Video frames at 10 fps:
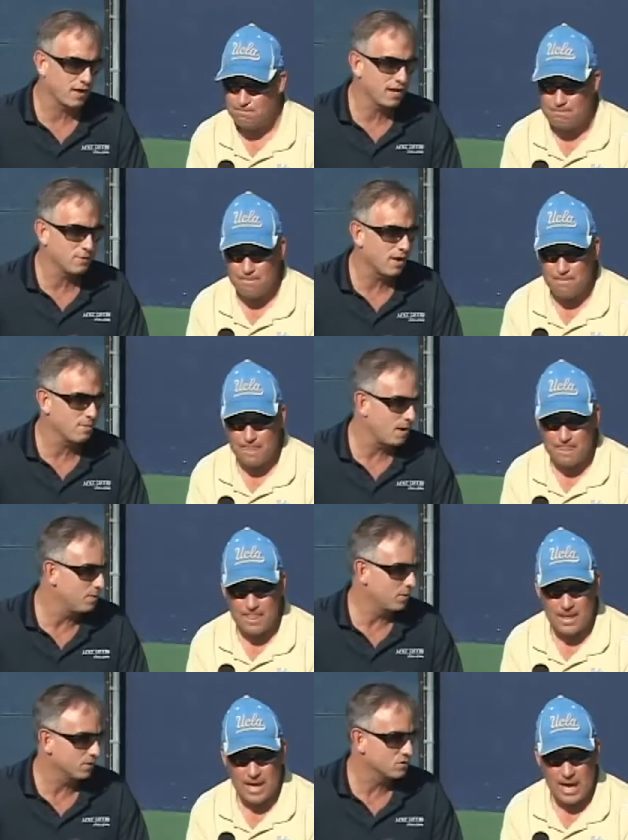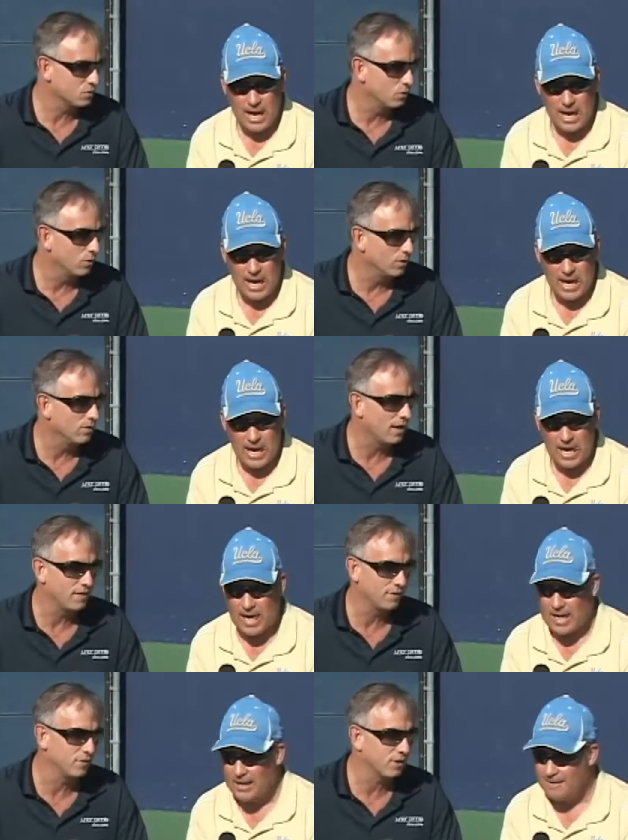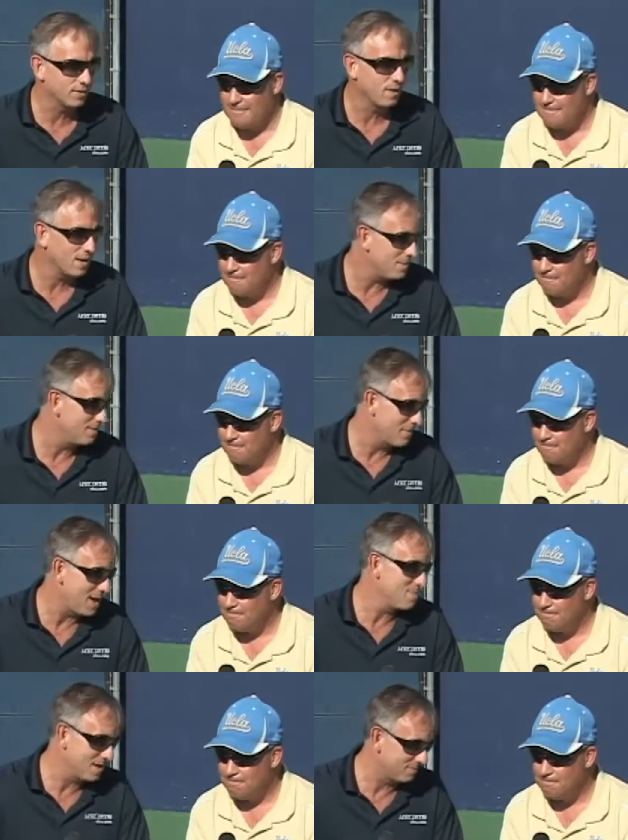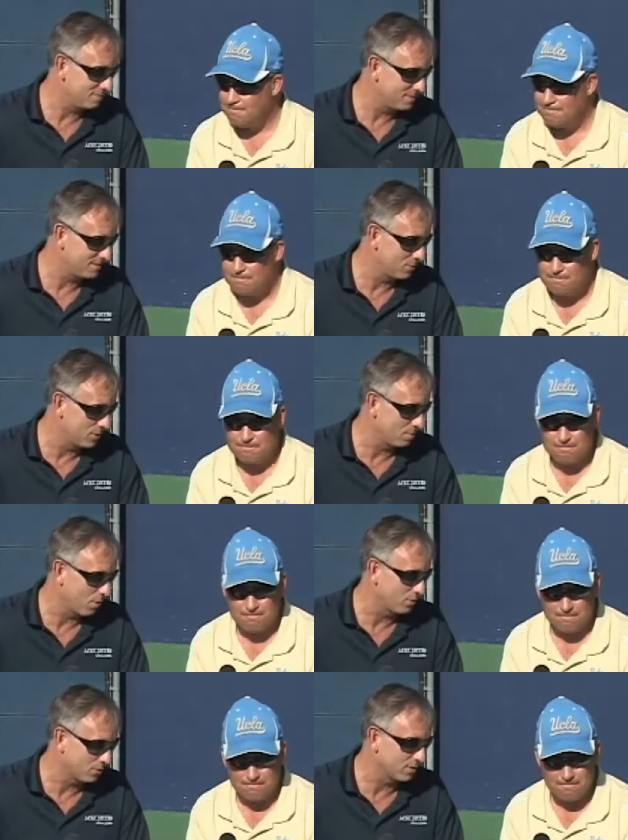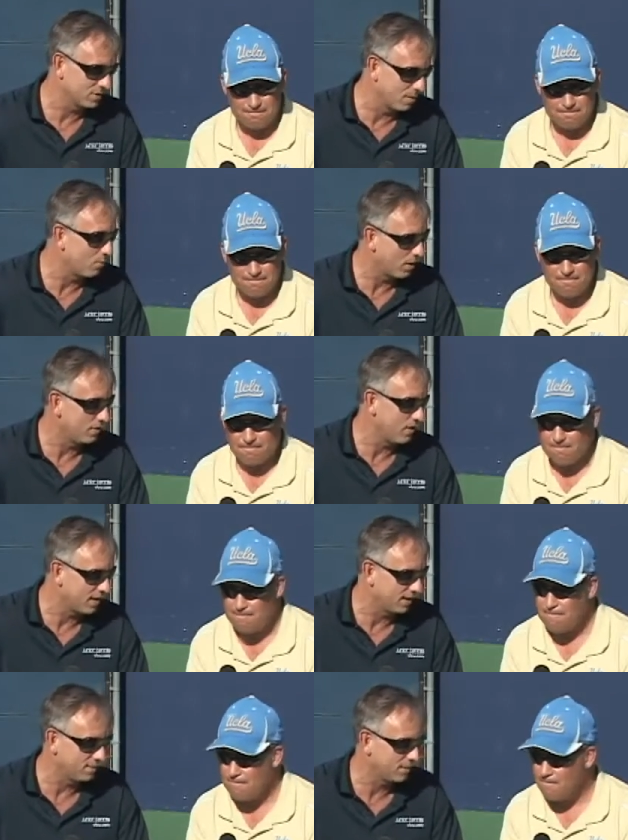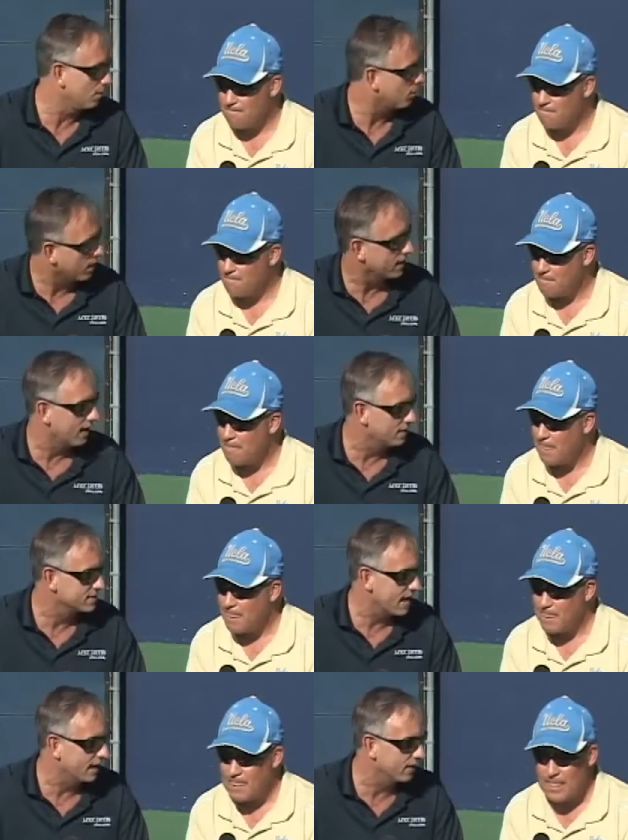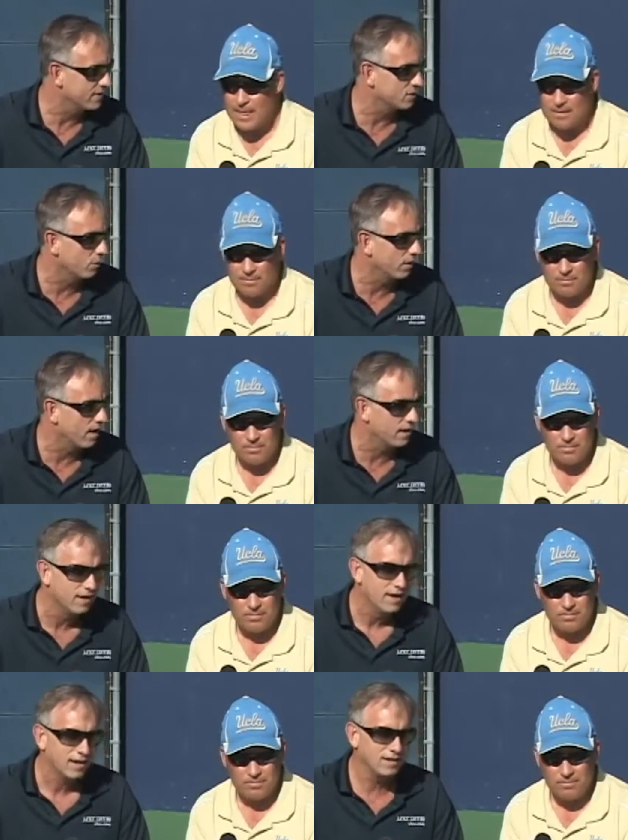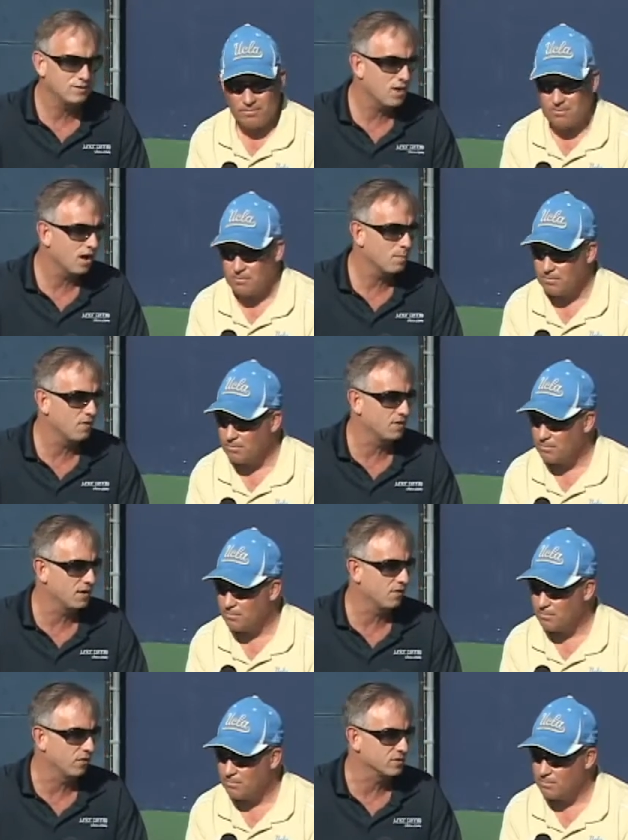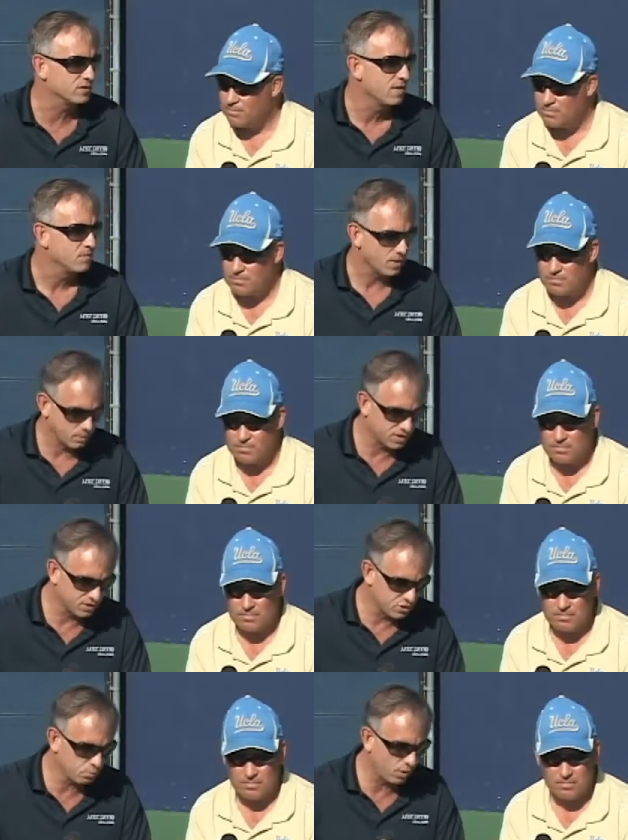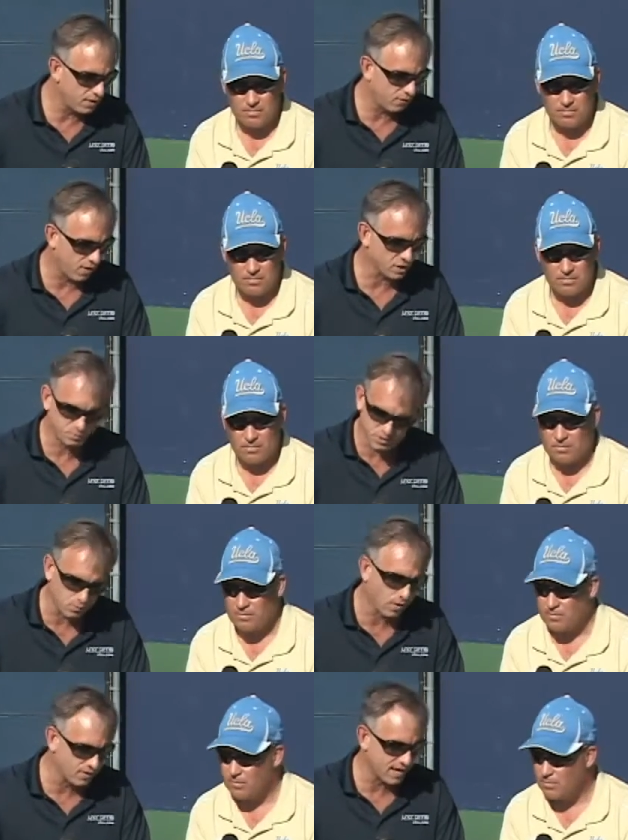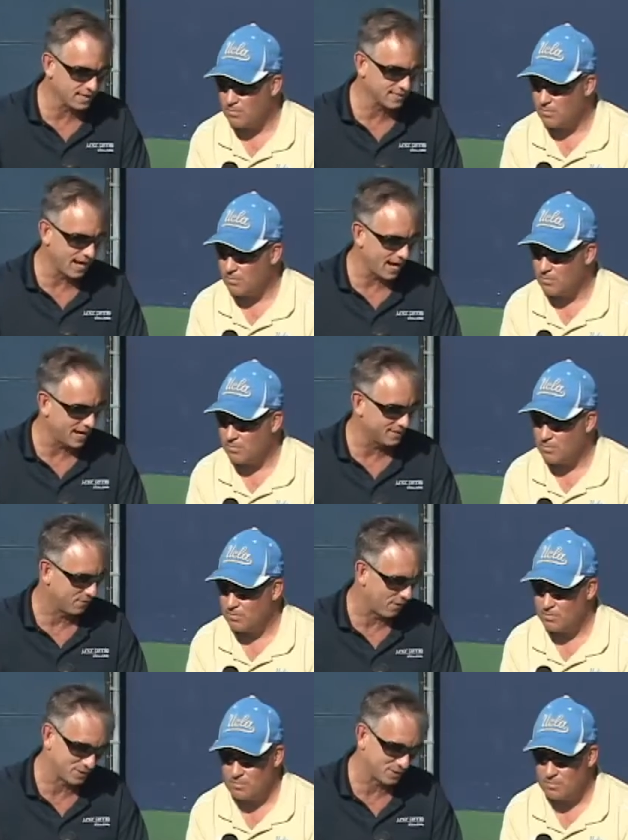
Speaker 1: they're getting ready maybe to go to school and they're looking maybe maybe at doing the pro tour at some point if they can you know break in on the satellites or whatnot. Can you talk about the difference since you played freshman, you won the NCAA as a